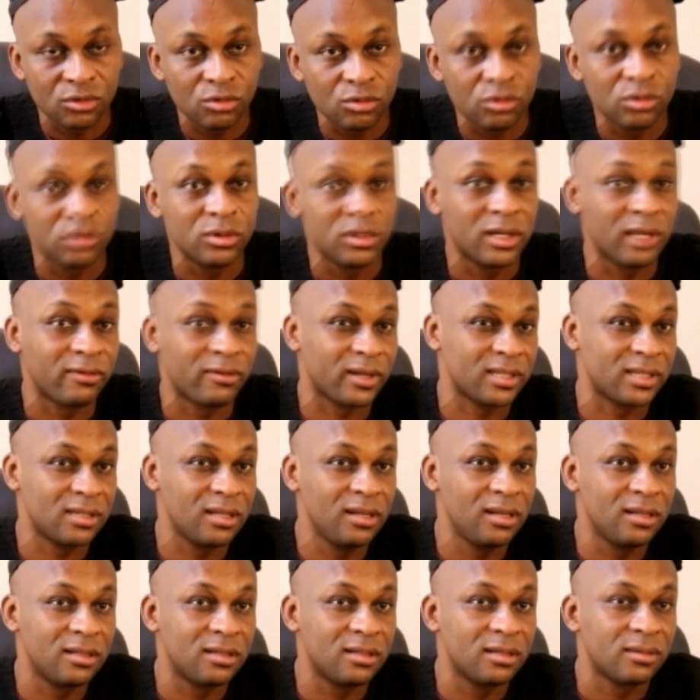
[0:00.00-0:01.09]
to the
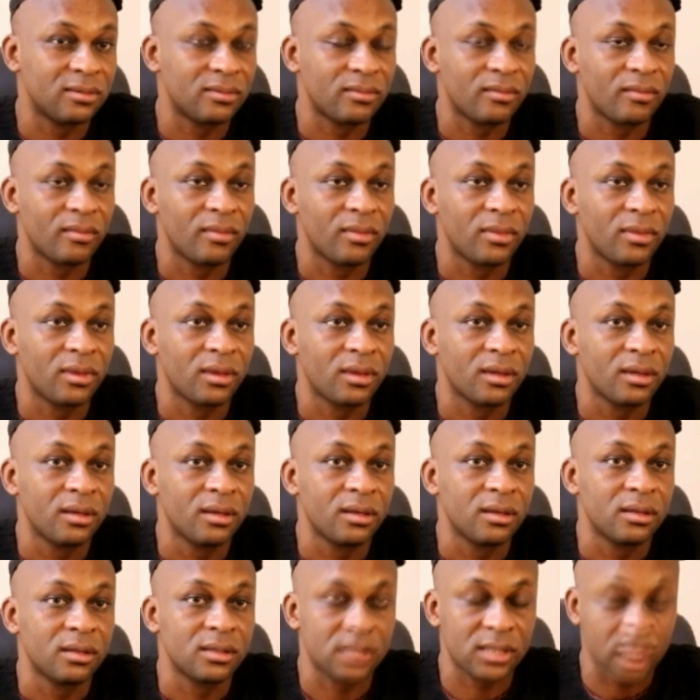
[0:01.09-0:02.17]
facility.
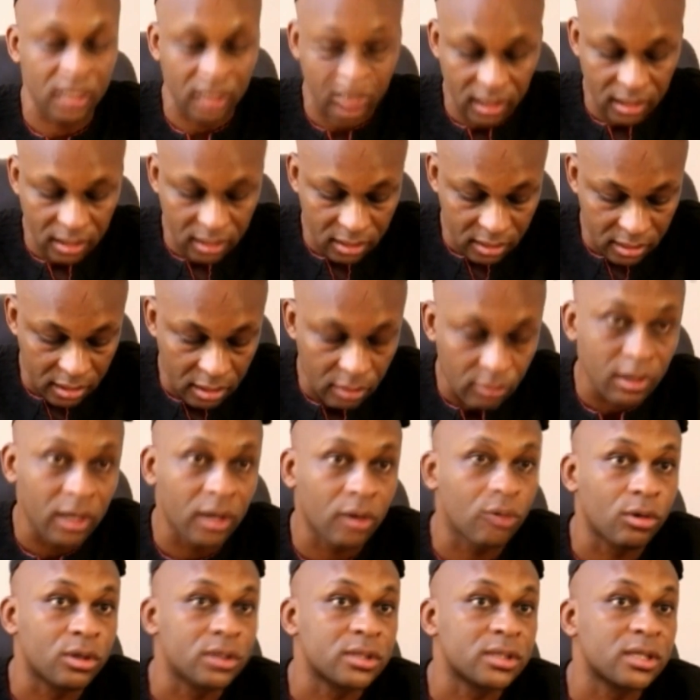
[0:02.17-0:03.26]
Secondly, there
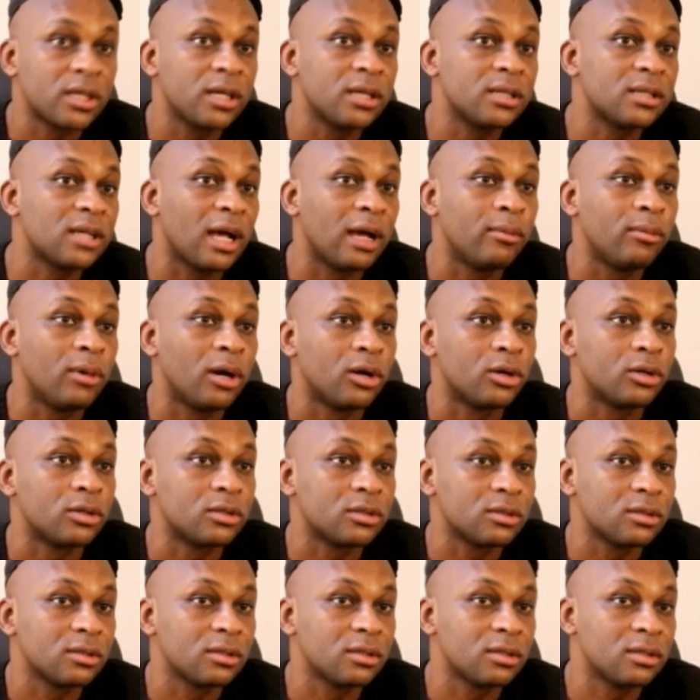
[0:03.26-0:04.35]
were concerns
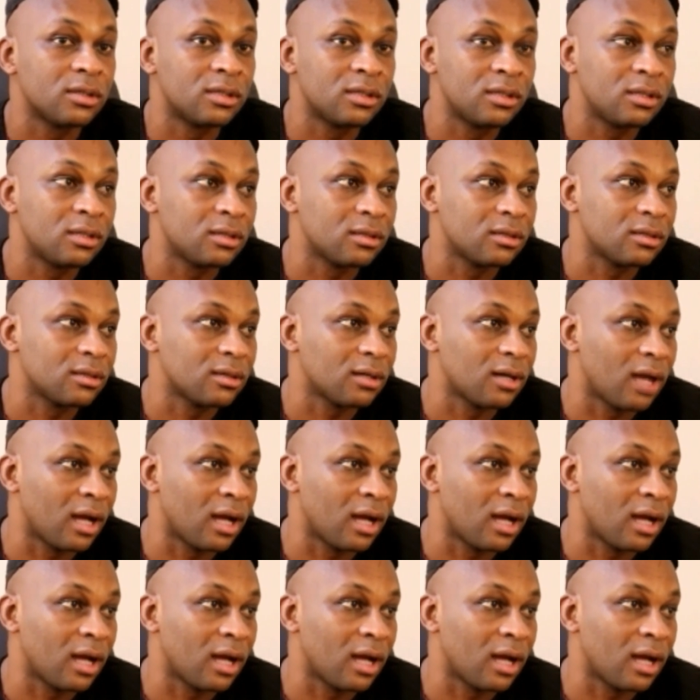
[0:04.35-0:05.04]
about the